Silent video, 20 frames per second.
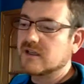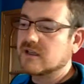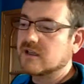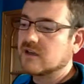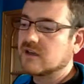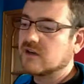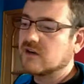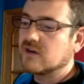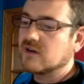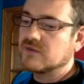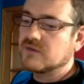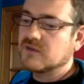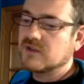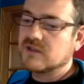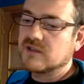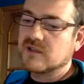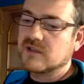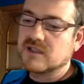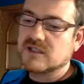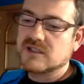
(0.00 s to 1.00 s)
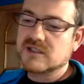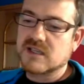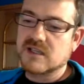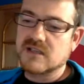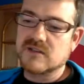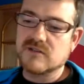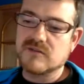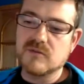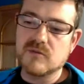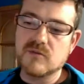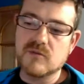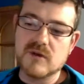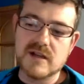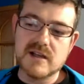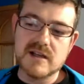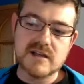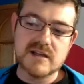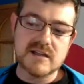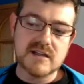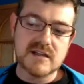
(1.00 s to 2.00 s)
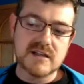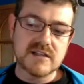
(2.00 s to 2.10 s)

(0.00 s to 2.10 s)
code inside of Google,